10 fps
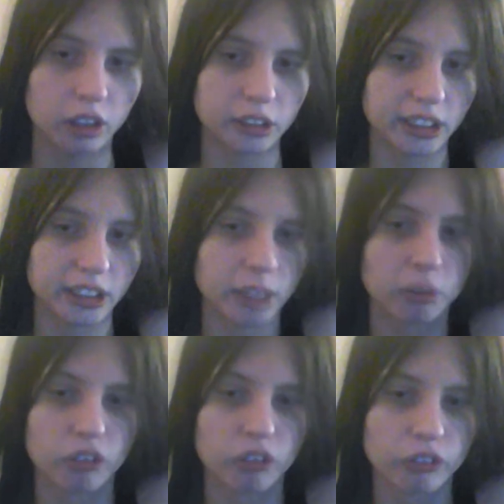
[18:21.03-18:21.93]
Step
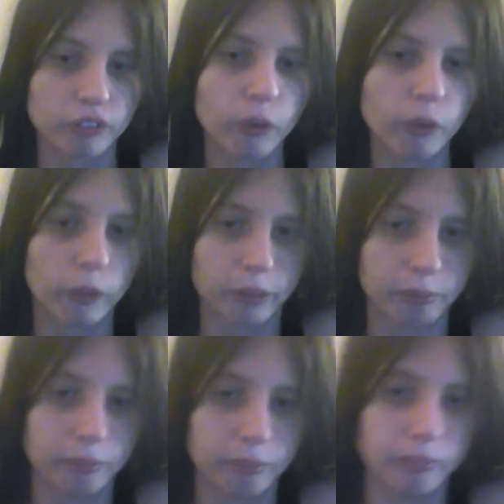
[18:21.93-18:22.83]
four.
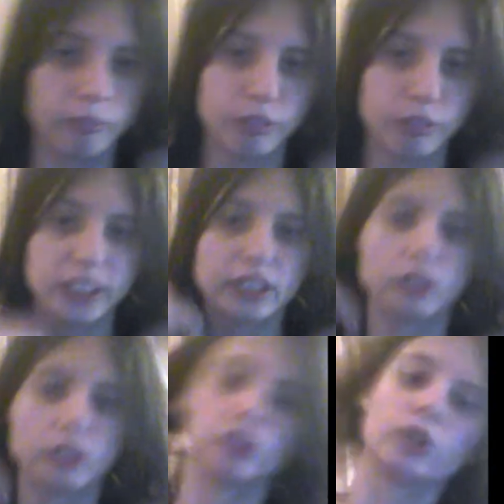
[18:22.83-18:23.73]
Right
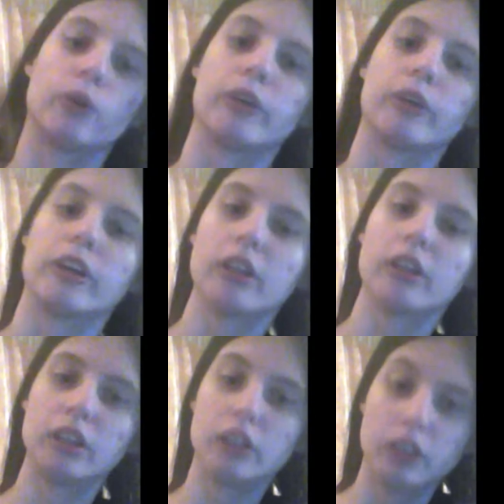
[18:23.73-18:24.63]
shoulder.
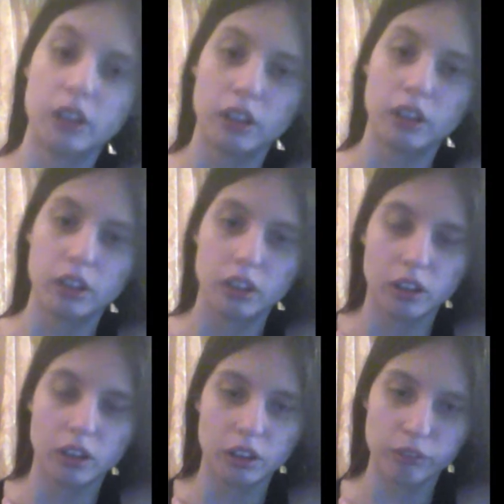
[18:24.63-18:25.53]

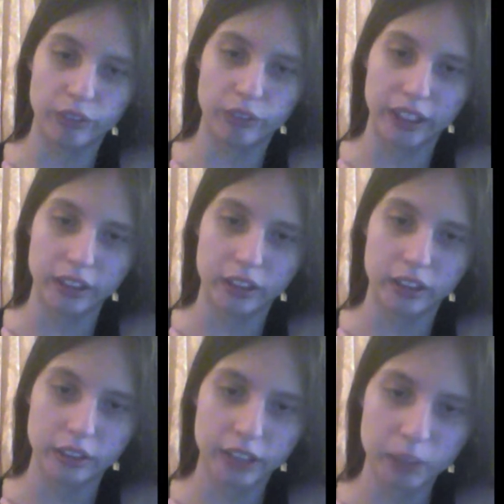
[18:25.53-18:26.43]

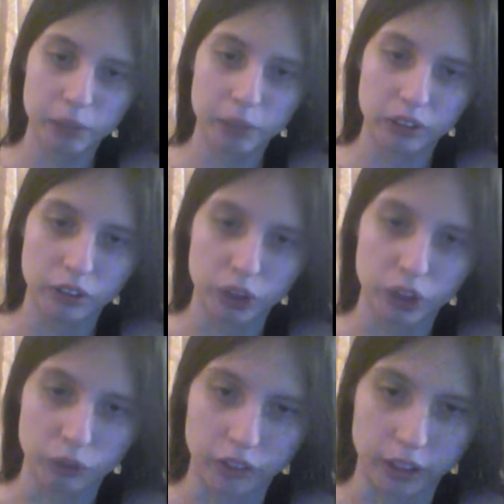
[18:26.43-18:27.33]
gub
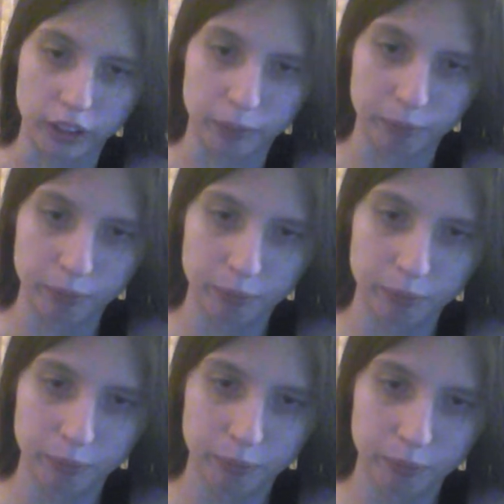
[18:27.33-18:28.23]
u Ra.
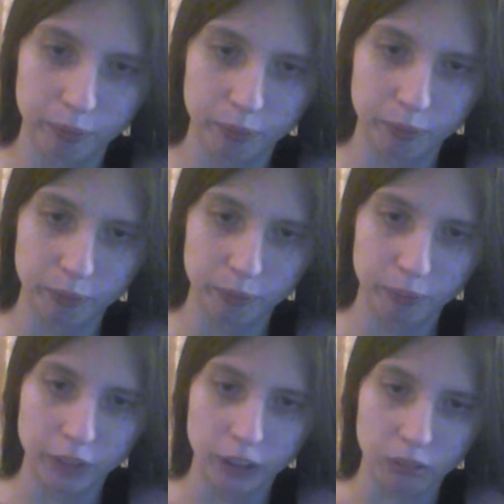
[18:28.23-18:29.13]

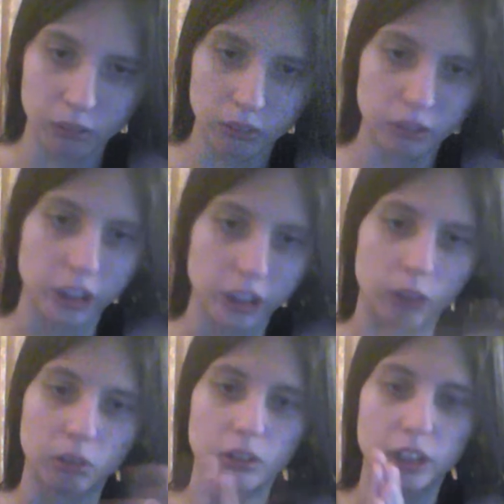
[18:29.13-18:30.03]
No, no,
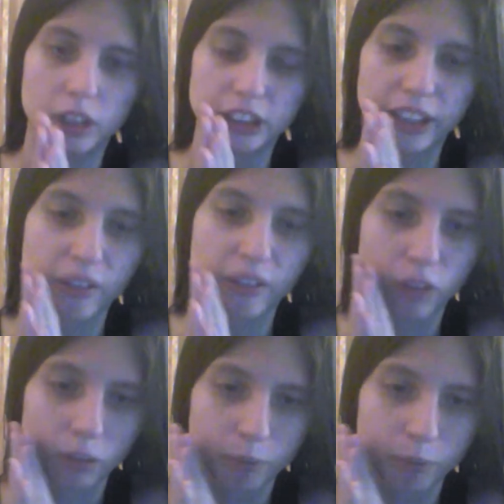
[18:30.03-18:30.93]
I said that
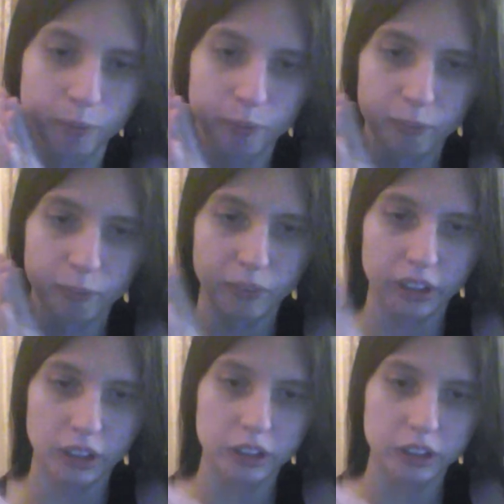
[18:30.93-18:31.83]
wrong.
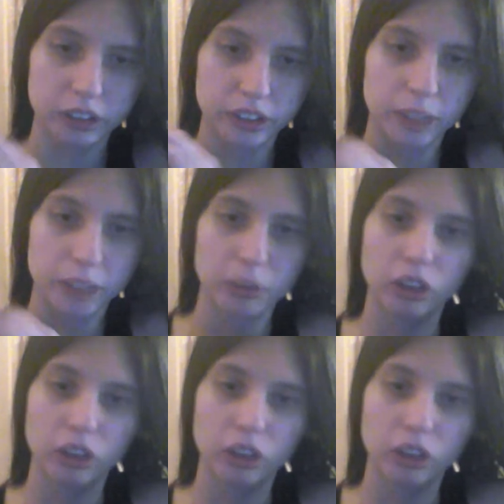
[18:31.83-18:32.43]
Step.